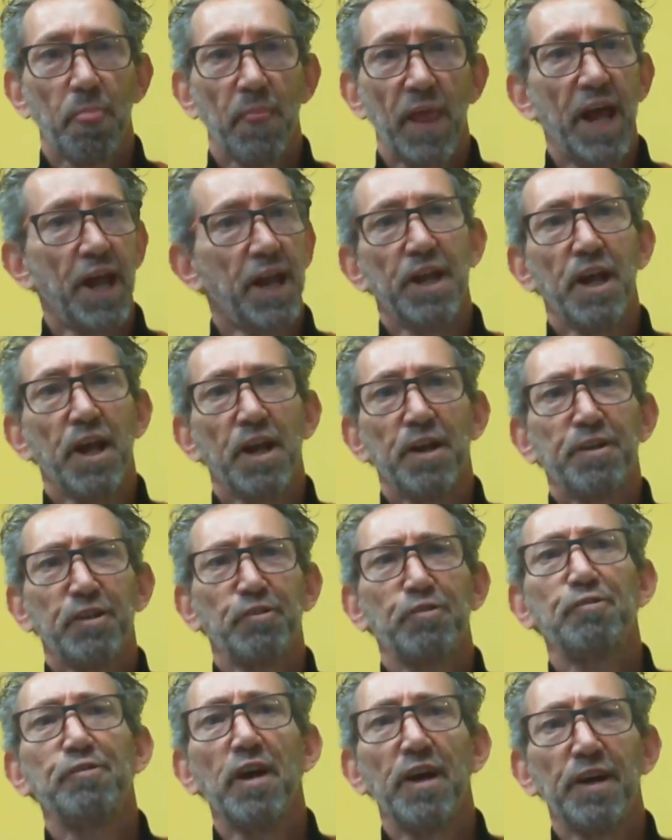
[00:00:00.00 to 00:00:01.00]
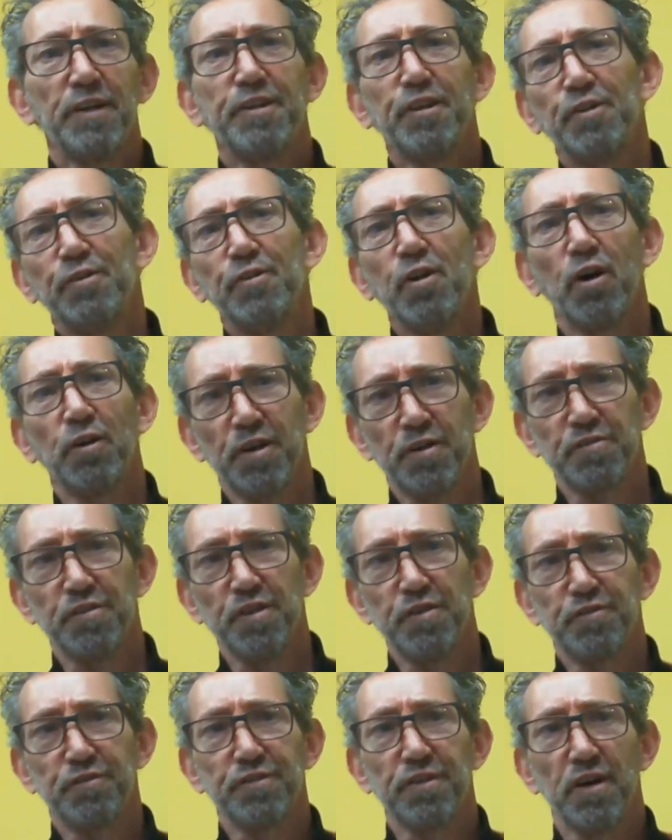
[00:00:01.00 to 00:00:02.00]
And it did not
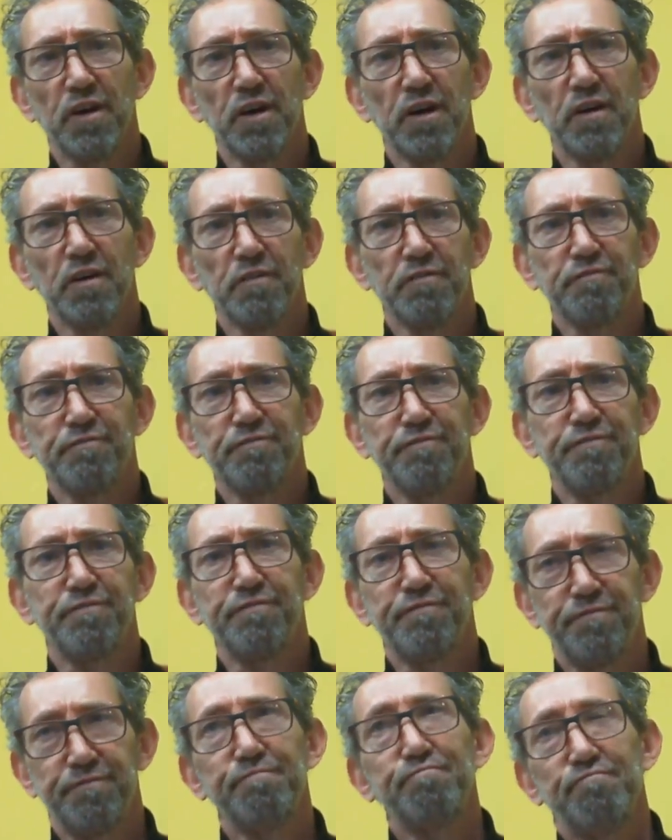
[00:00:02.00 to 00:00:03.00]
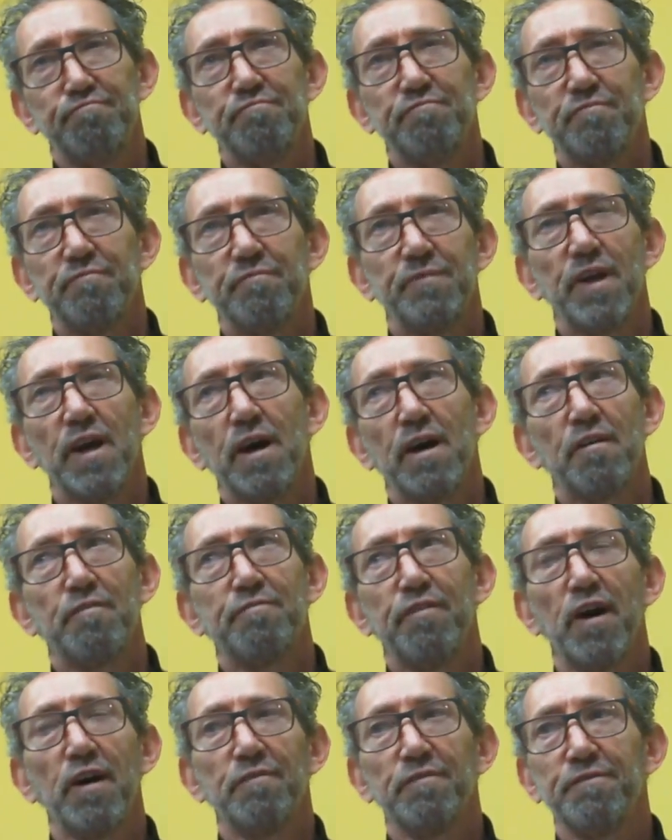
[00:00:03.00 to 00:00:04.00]
exist,
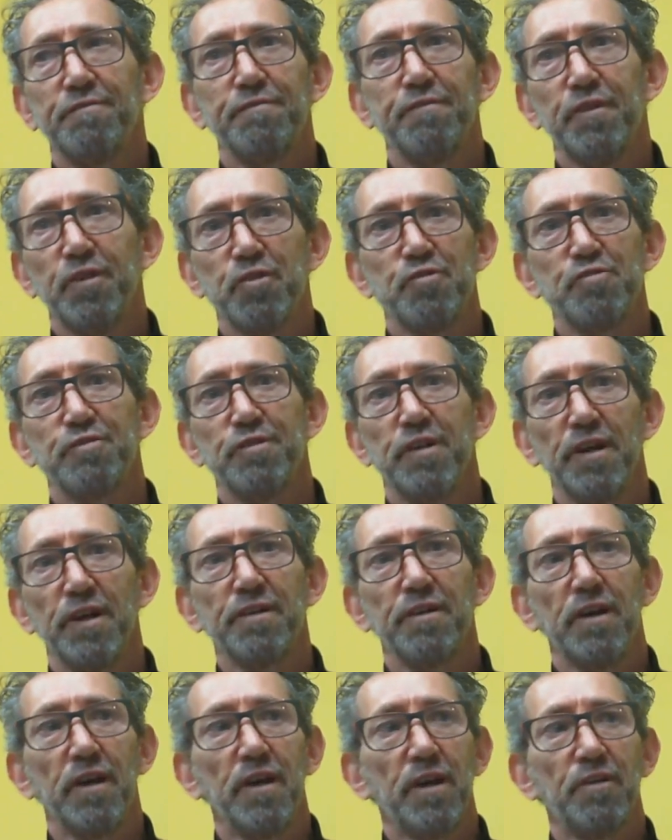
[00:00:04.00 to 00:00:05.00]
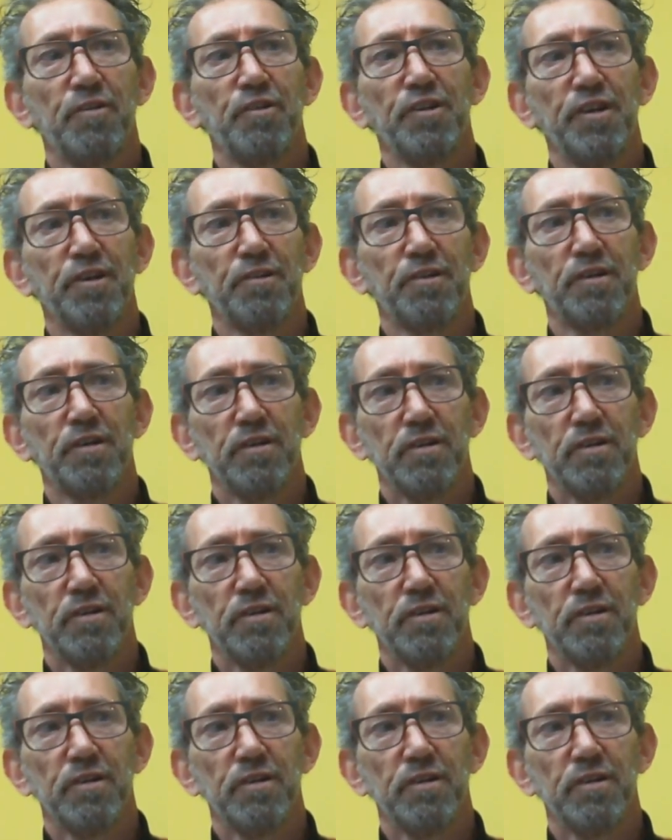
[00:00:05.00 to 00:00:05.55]
5 years earlier.